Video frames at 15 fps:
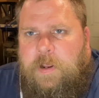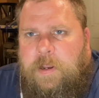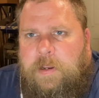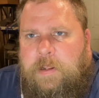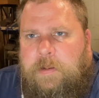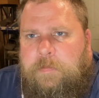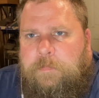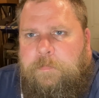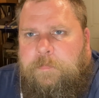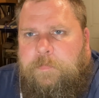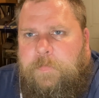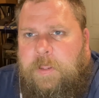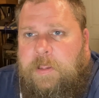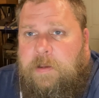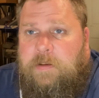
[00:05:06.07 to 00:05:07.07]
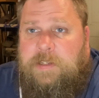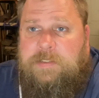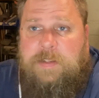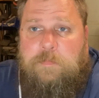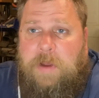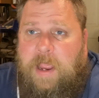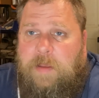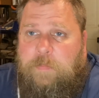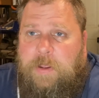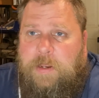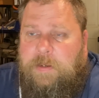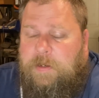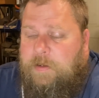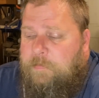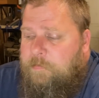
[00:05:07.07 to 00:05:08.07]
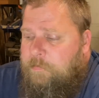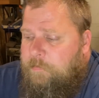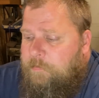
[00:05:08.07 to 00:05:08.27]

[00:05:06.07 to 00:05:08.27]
done it, at least in my opinion.